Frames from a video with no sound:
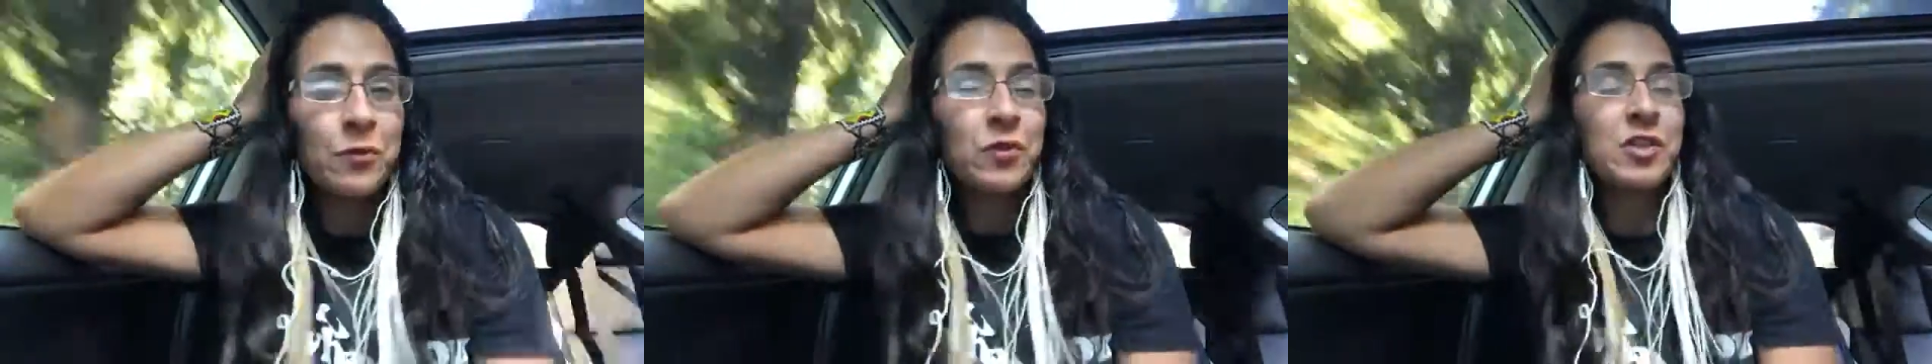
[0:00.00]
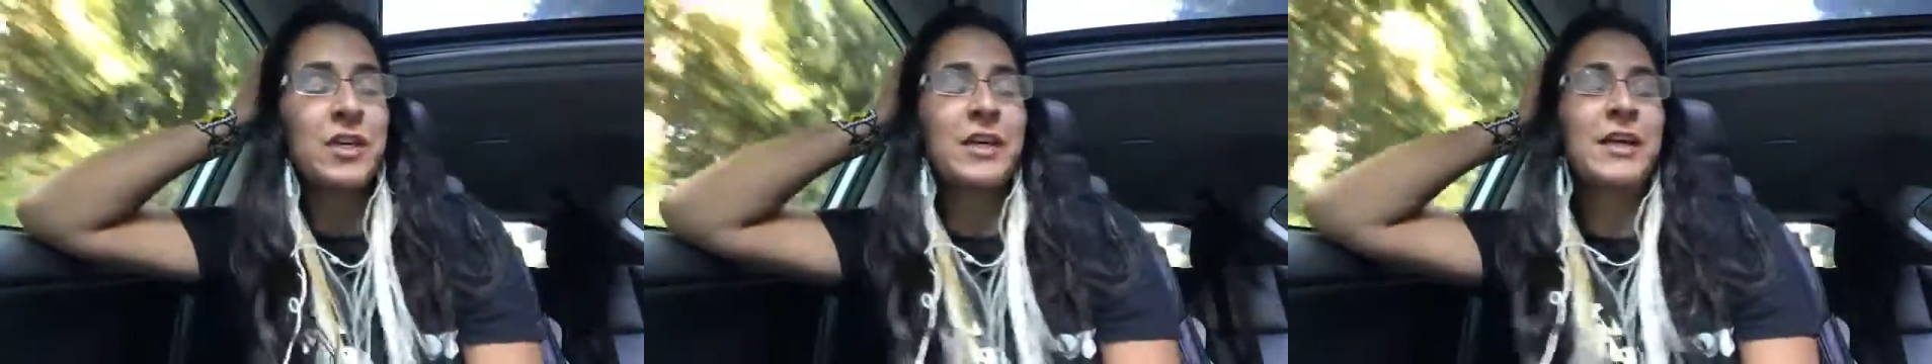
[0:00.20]

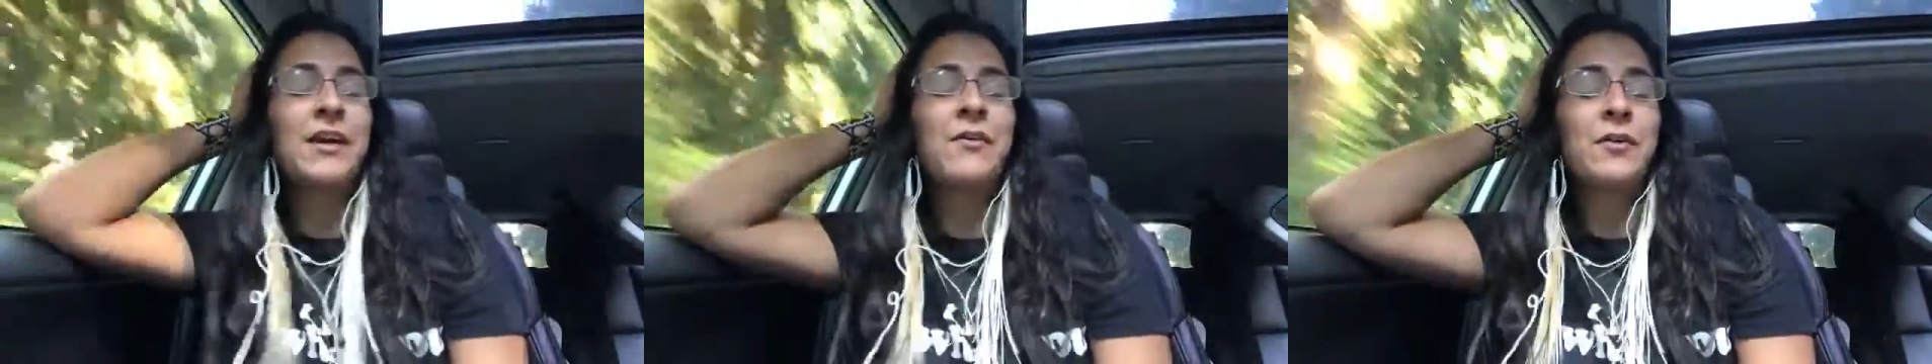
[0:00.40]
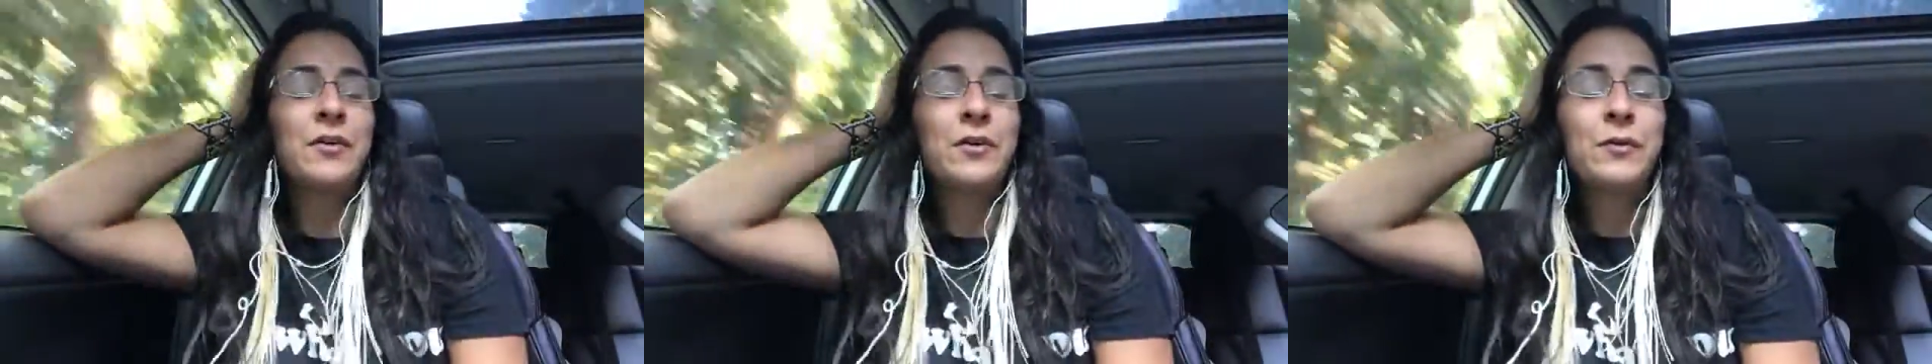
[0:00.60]
you check
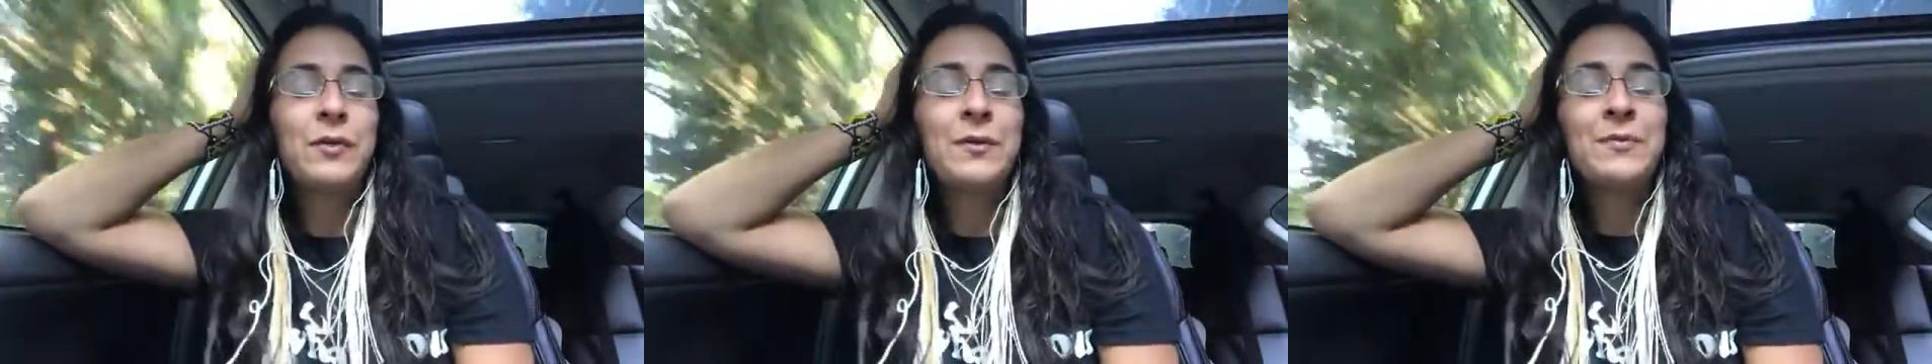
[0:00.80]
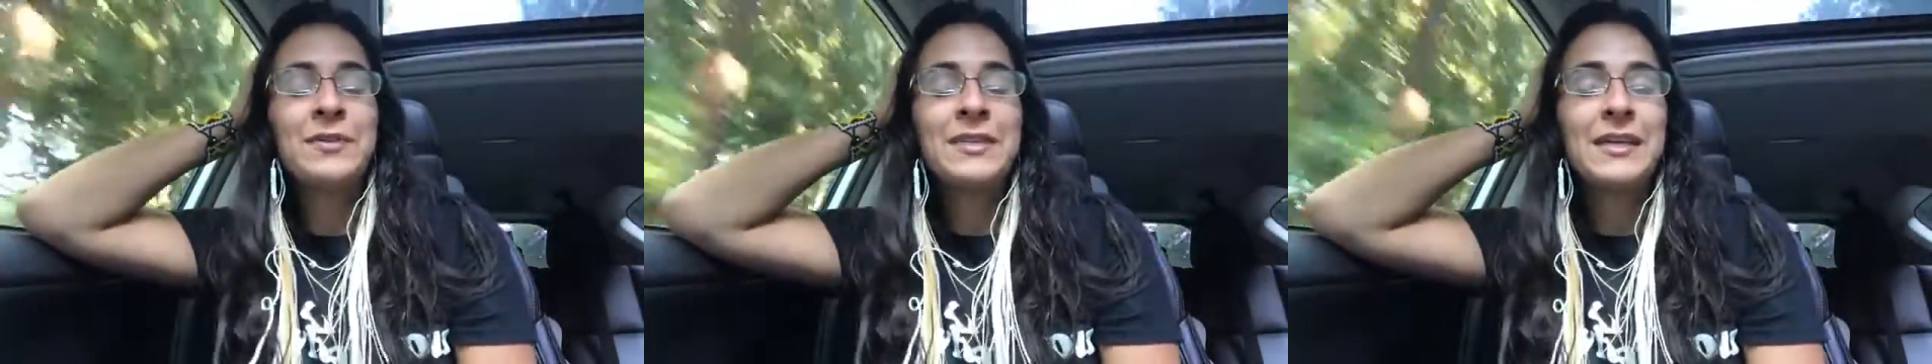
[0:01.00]
out her
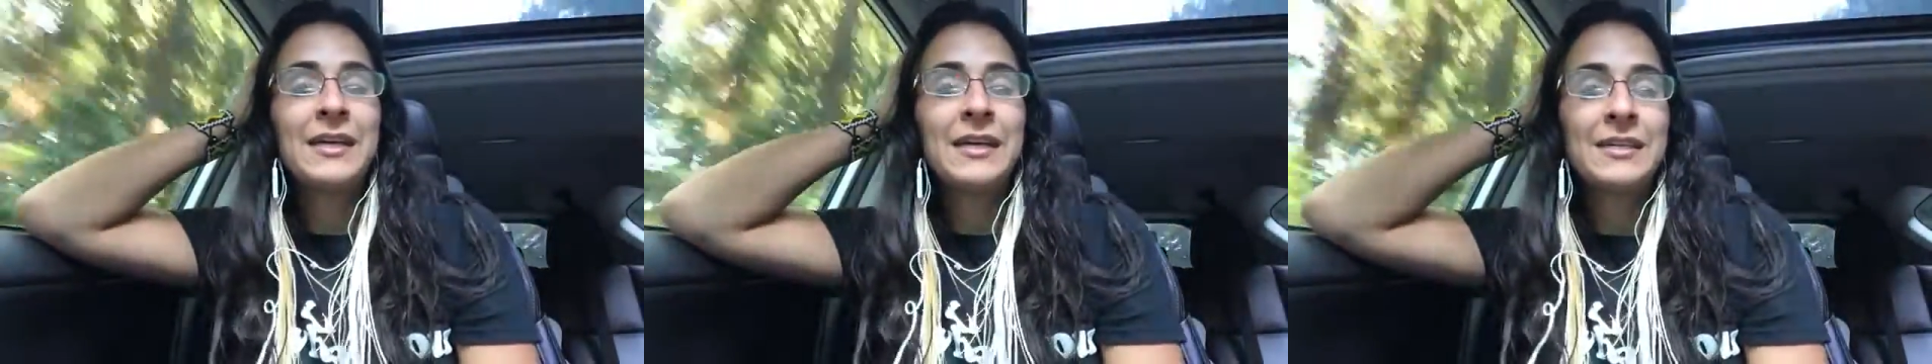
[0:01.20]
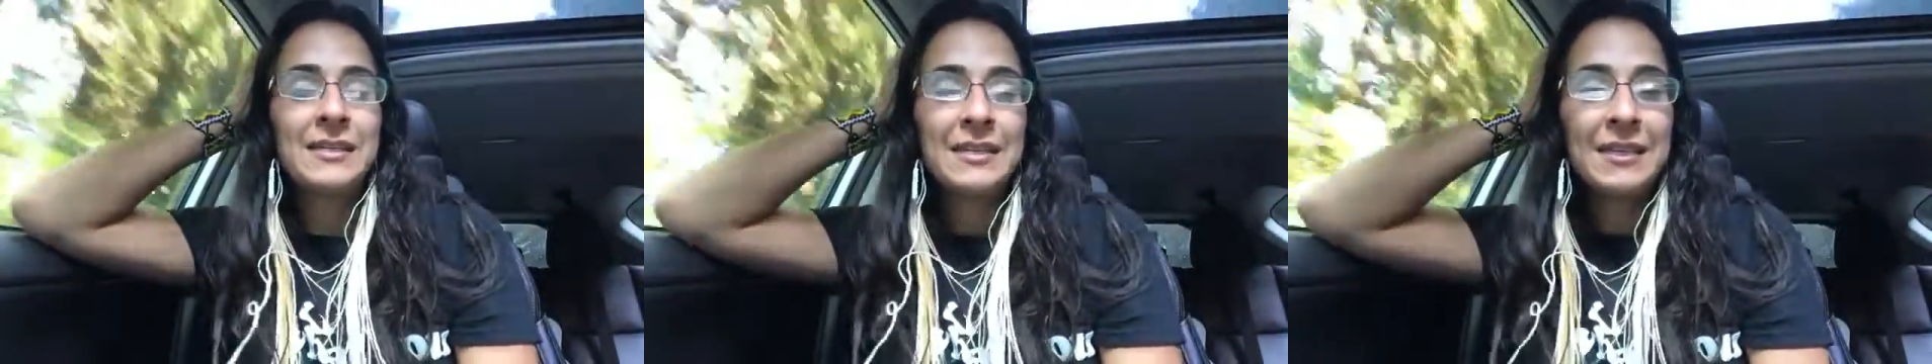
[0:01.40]
website,